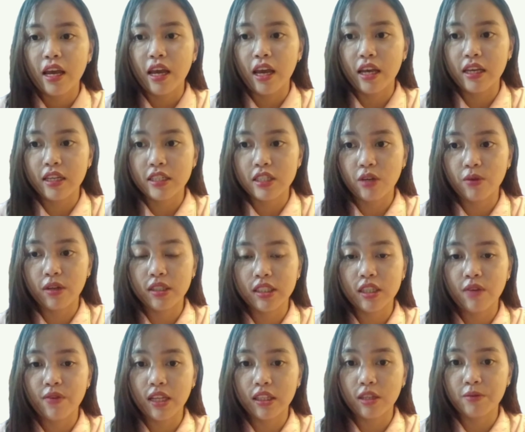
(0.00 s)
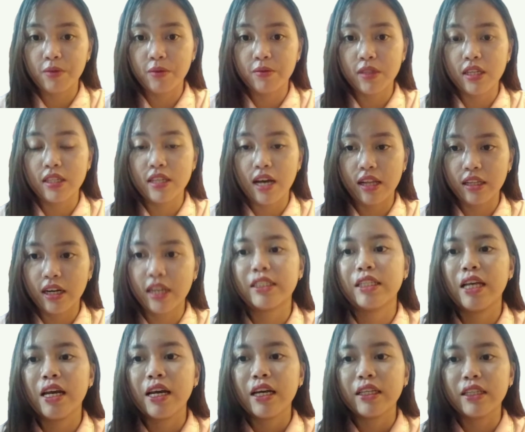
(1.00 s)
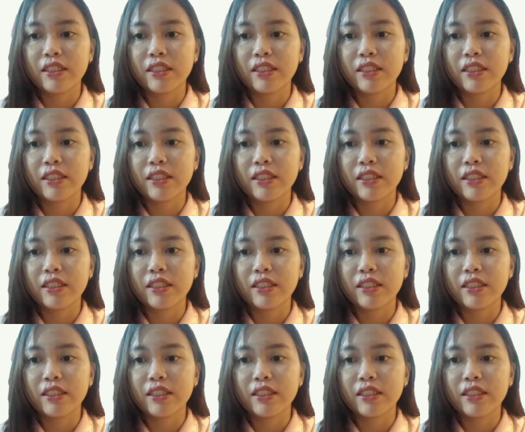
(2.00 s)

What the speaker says: A is equal $750.